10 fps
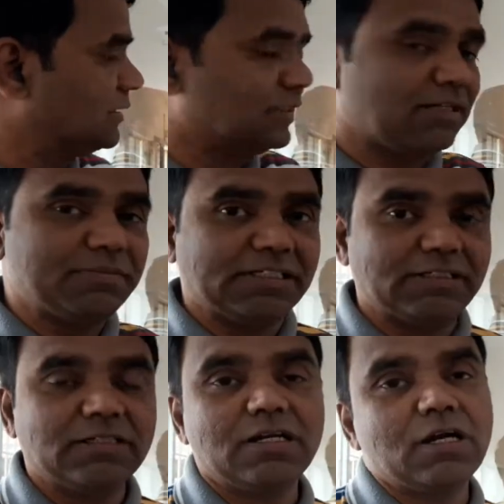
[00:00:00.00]

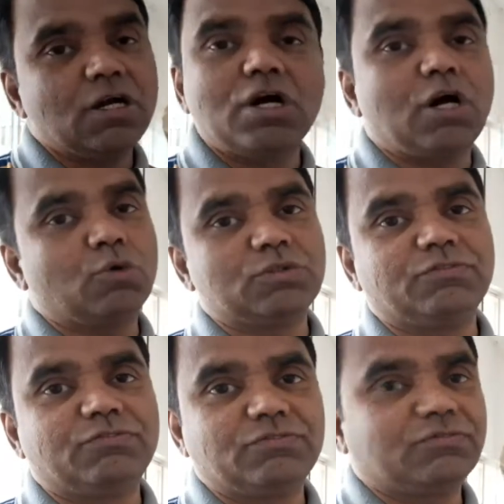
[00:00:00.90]
coming out
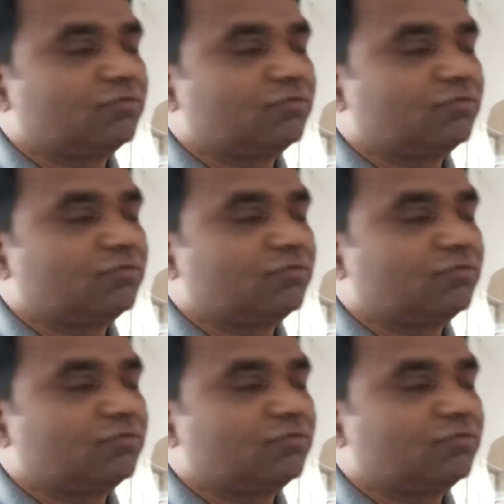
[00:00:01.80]
of